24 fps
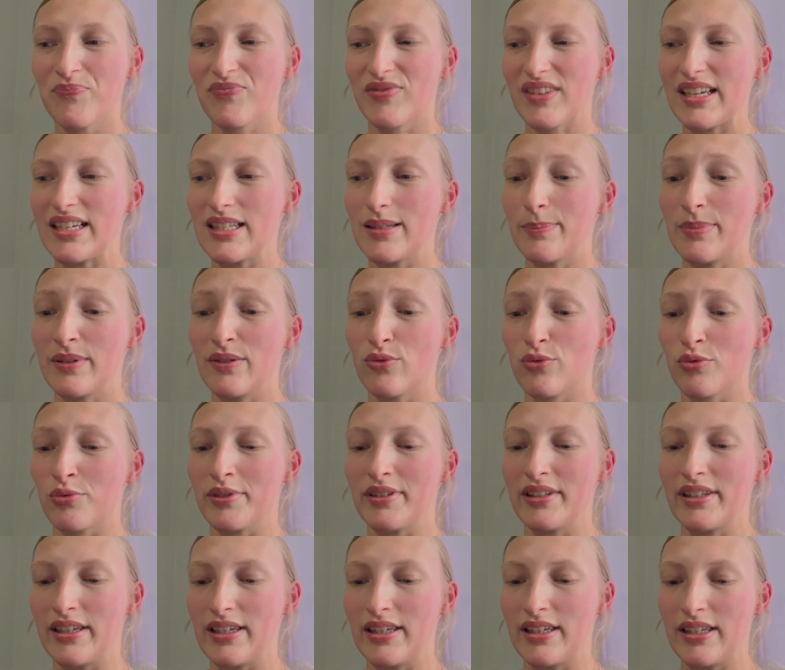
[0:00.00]
It's been
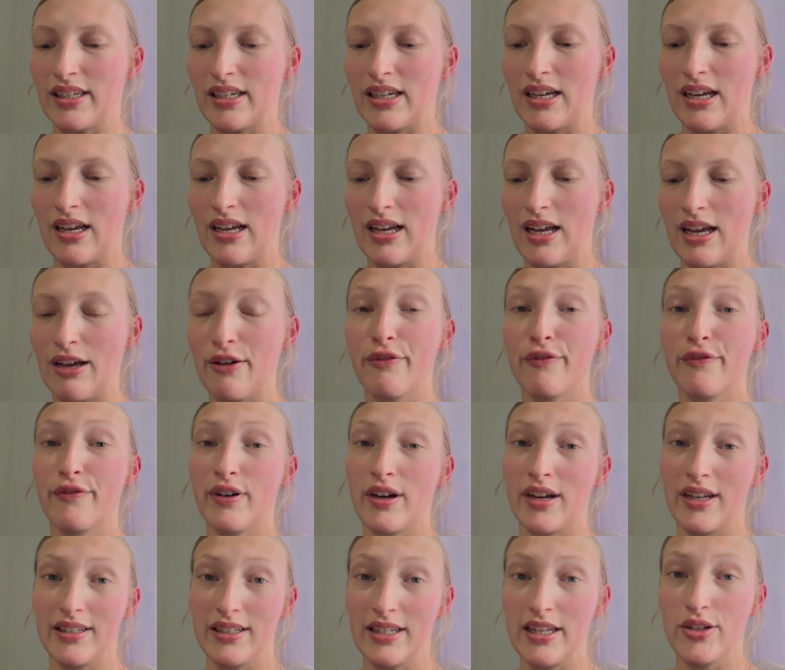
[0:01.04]
really a
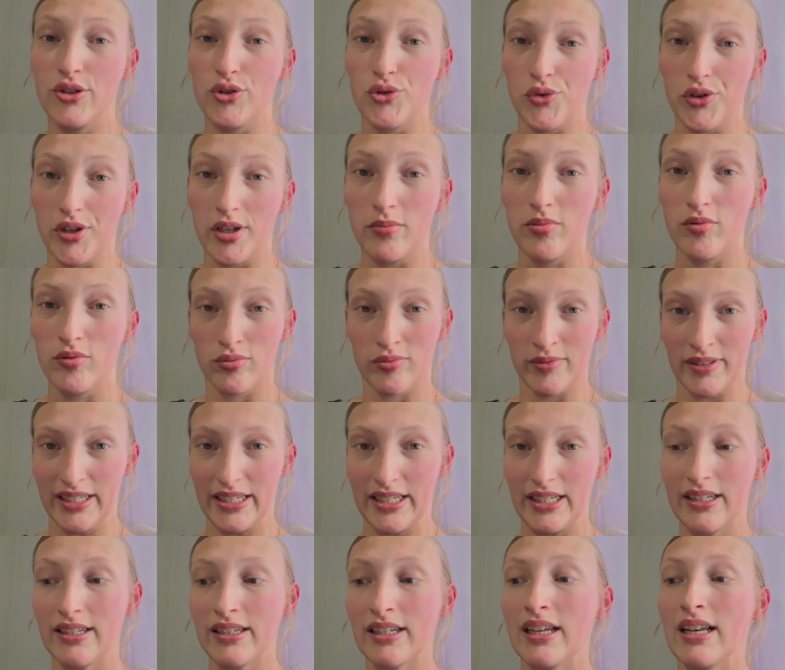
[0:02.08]
fun, enjoyable
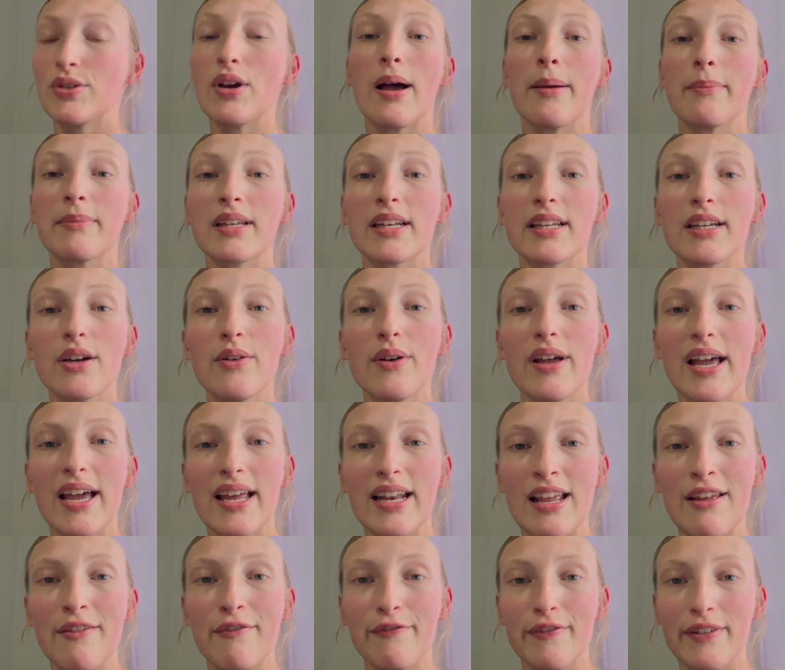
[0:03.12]
read. So I'm gonna go ahead
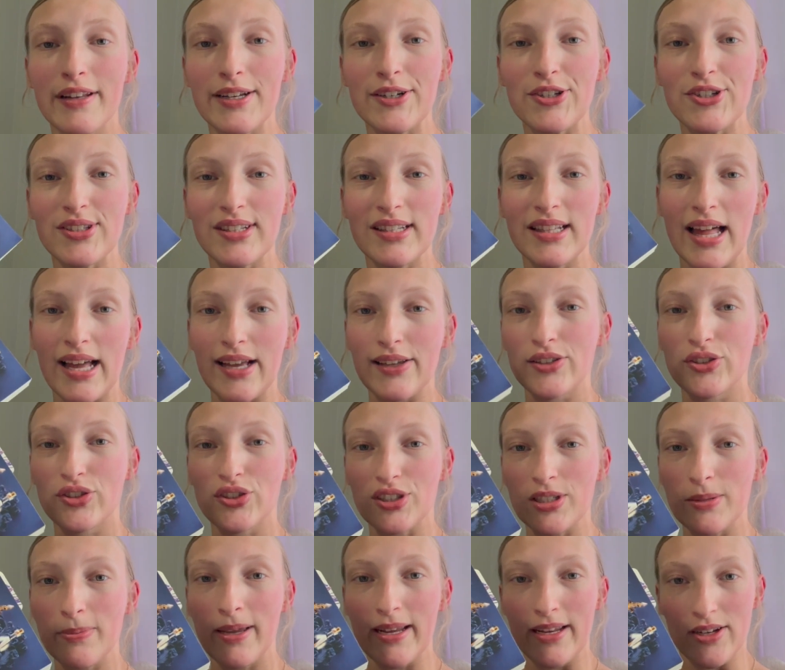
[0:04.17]
and finish the last
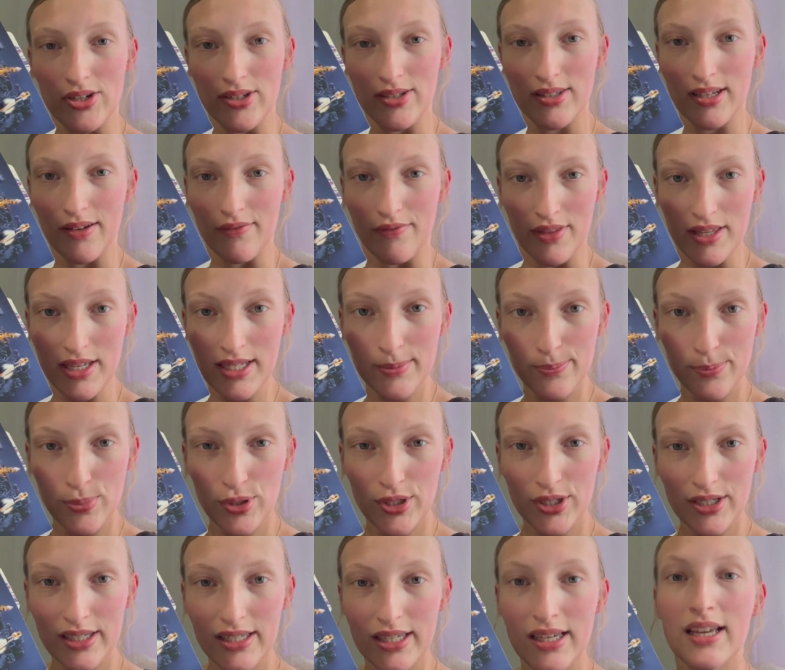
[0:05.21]
30 pages of this
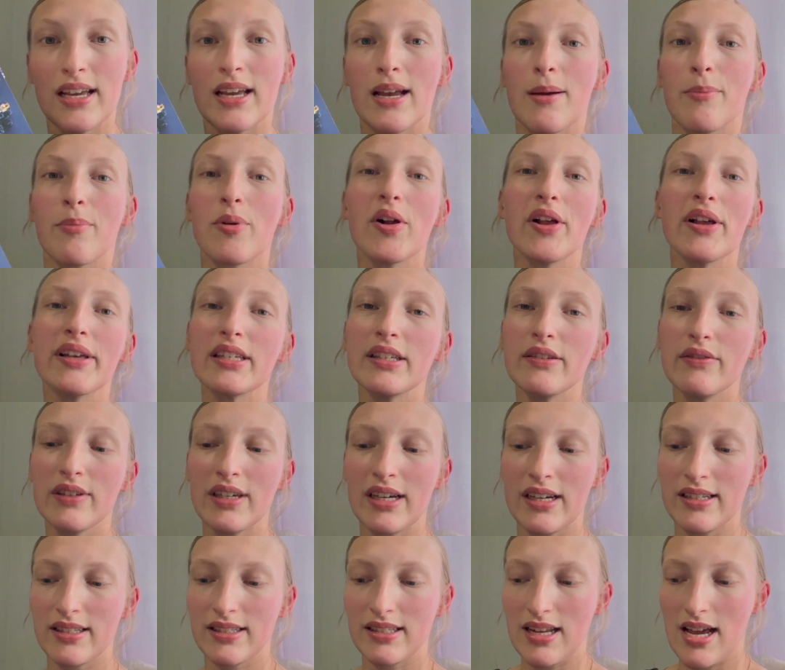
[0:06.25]
book, probably give you
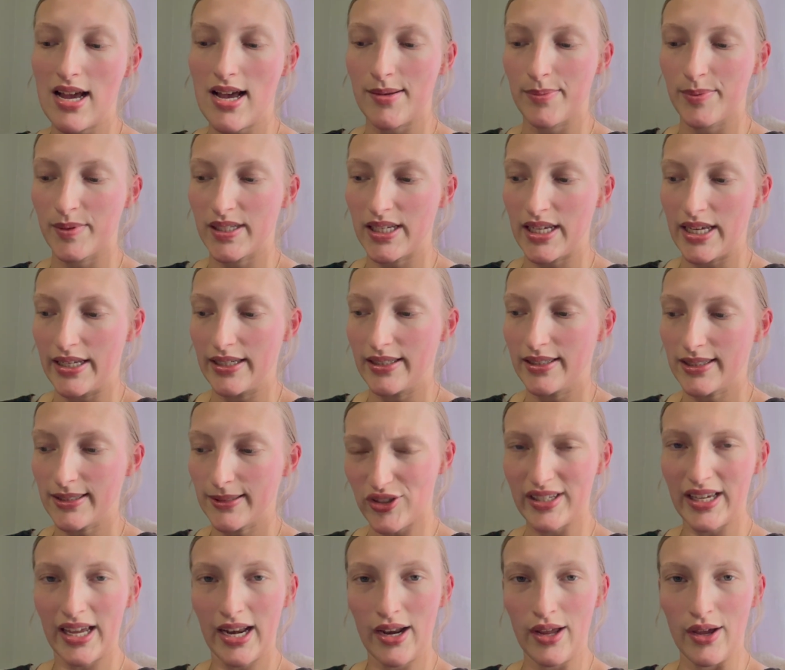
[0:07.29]
guys an update, just
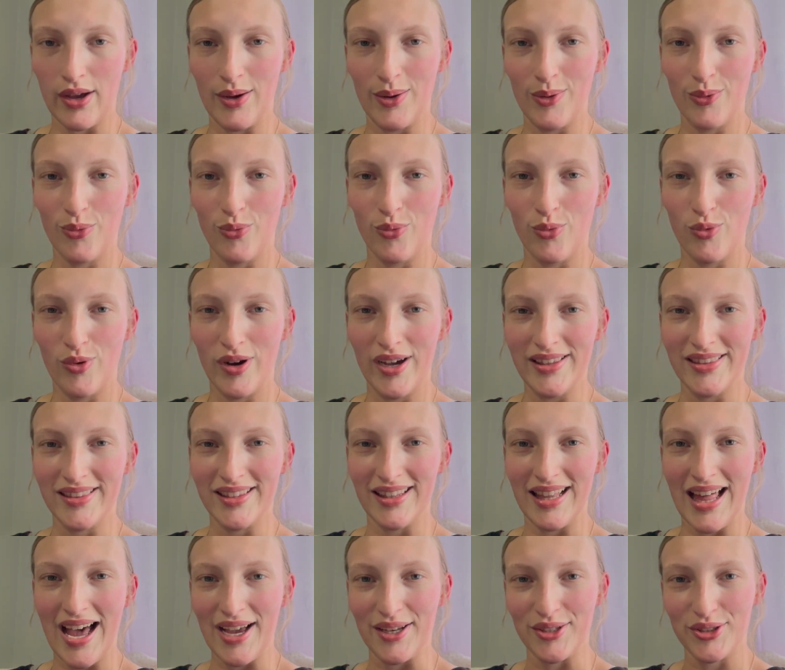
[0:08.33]
kind of what the
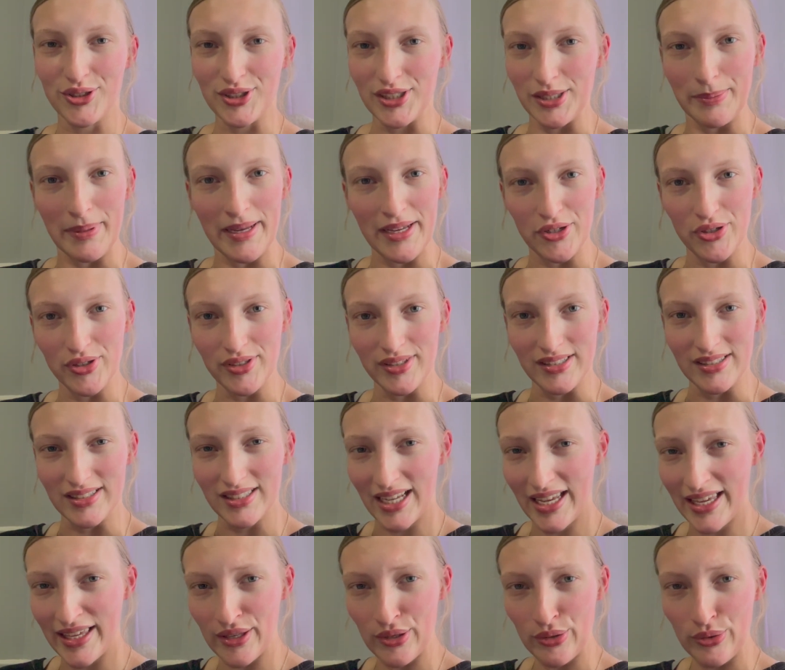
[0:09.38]
last 30 pages
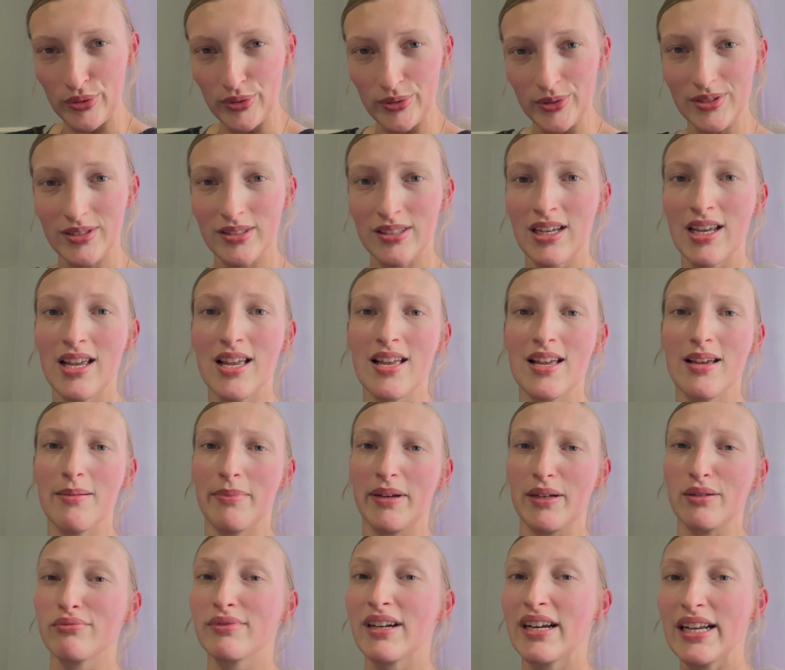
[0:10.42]
entails, my
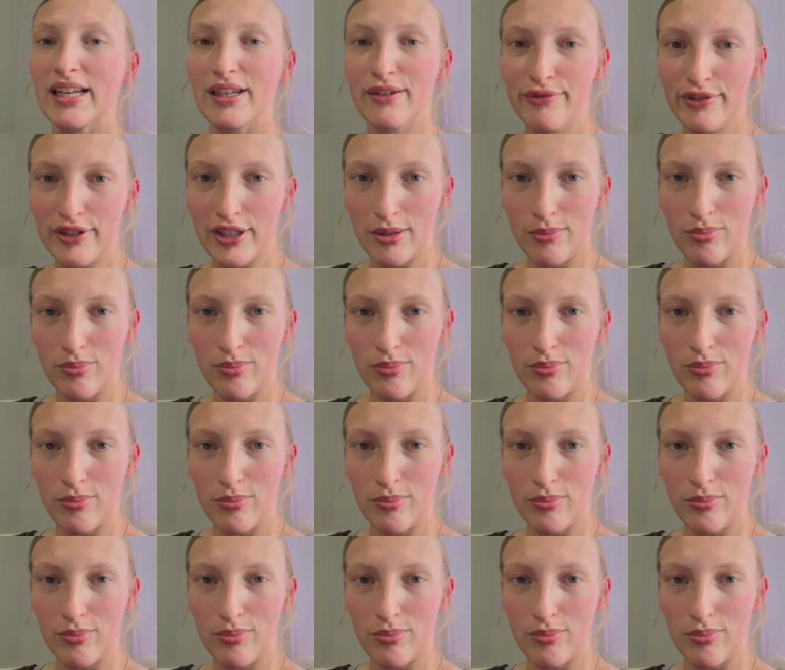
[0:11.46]
rating for the